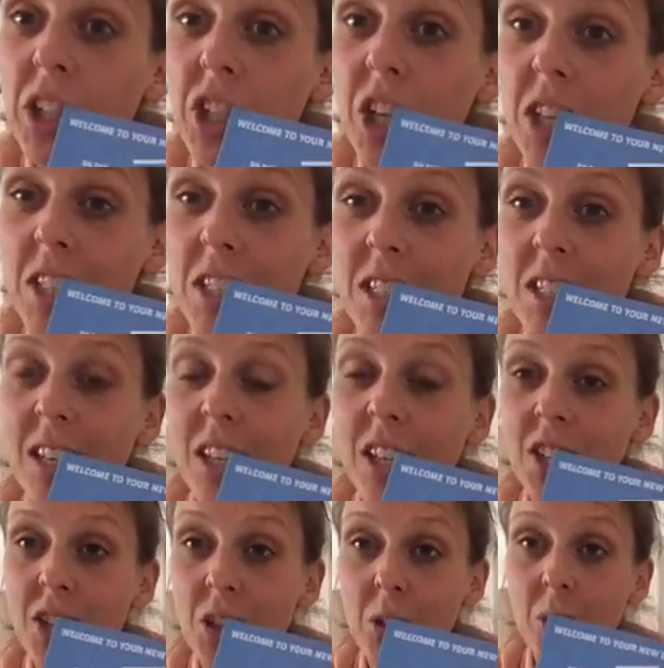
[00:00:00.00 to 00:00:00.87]
just
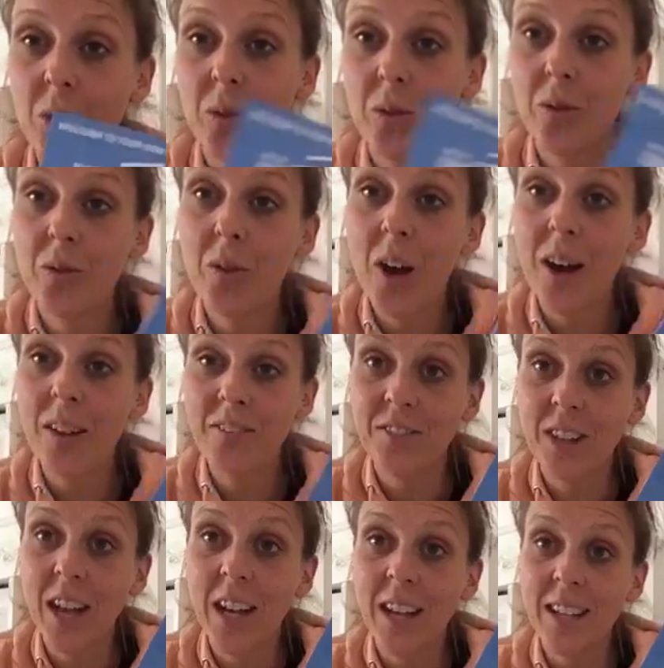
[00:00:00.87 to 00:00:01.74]
going to do
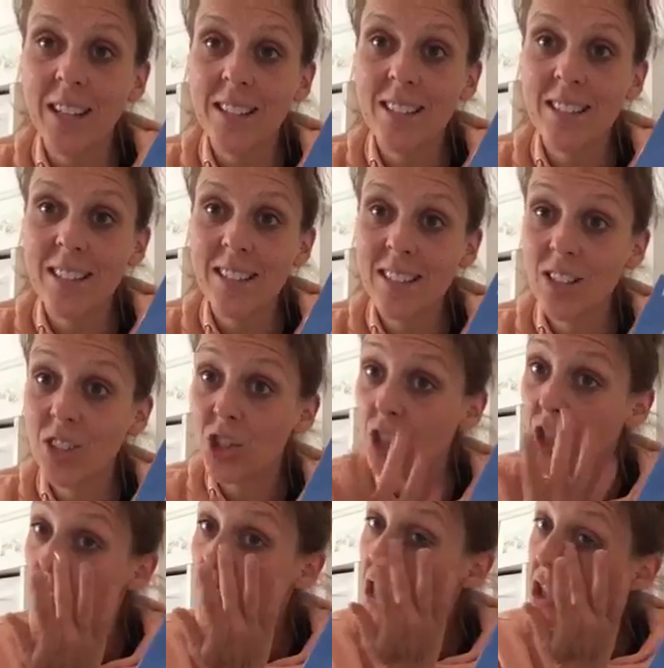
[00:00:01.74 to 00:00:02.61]
five days to
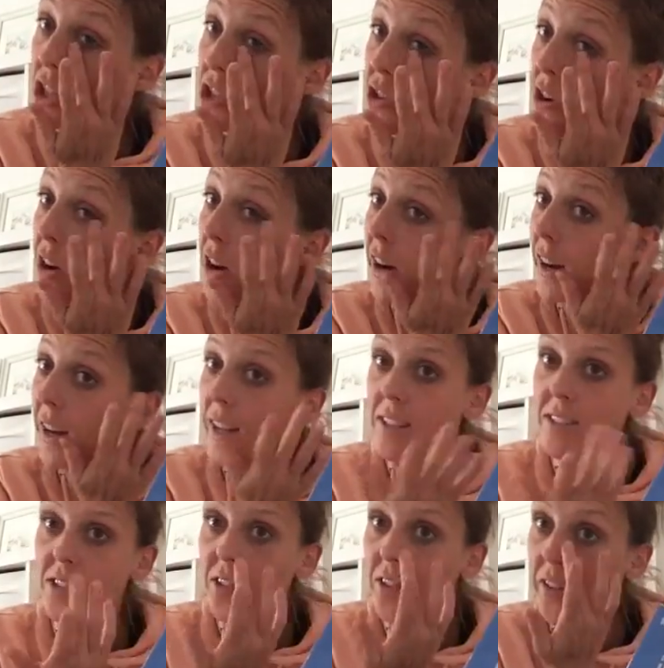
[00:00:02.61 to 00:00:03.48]
just to trial
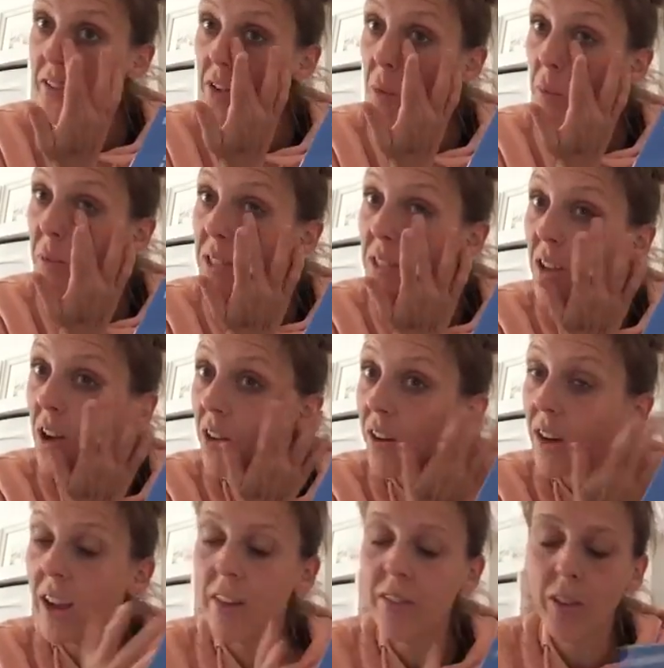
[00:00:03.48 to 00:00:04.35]
it. Sorry, I've got
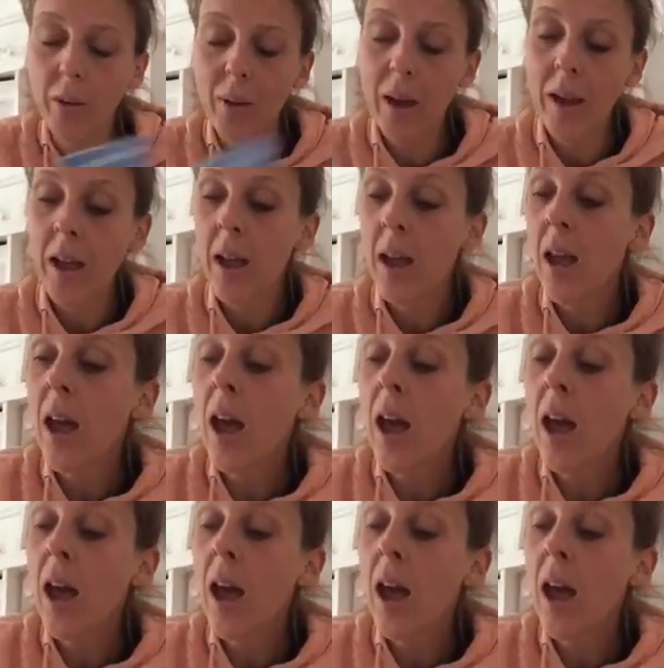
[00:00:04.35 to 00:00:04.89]
mascara everywhere.